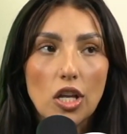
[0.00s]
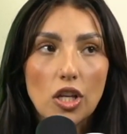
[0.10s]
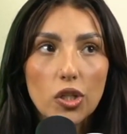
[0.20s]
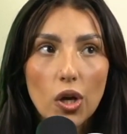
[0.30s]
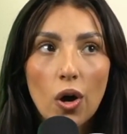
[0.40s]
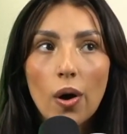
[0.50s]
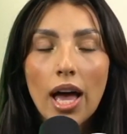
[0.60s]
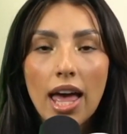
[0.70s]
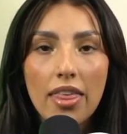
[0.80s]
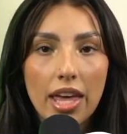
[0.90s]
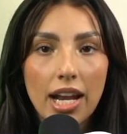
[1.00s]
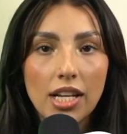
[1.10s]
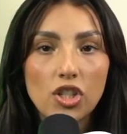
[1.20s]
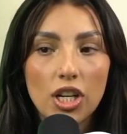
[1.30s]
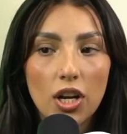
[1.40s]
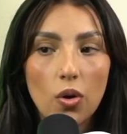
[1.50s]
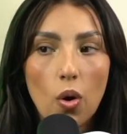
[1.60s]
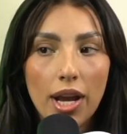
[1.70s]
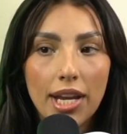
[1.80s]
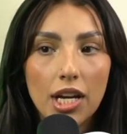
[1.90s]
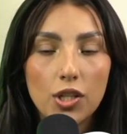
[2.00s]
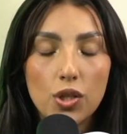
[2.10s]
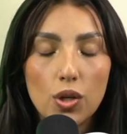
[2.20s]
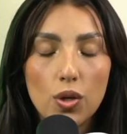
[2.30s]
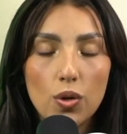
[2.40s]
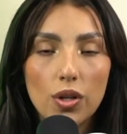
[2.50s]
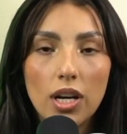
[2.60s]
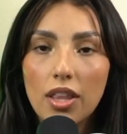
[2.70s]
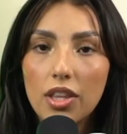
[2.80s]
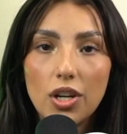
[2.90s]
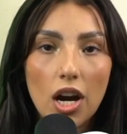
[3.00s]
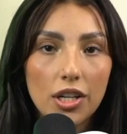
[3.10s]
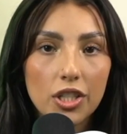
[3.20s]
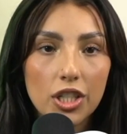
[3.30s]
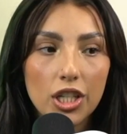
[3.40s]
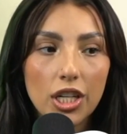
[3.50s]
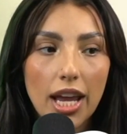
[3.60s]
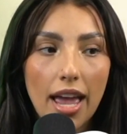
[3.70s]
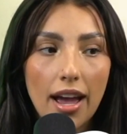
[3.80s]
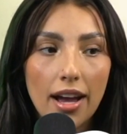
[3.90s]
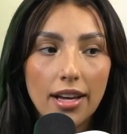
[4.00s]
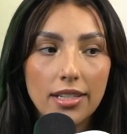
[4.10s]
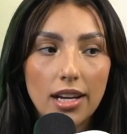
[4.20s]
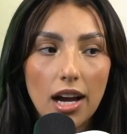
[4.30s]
So then I started going to the doctor, and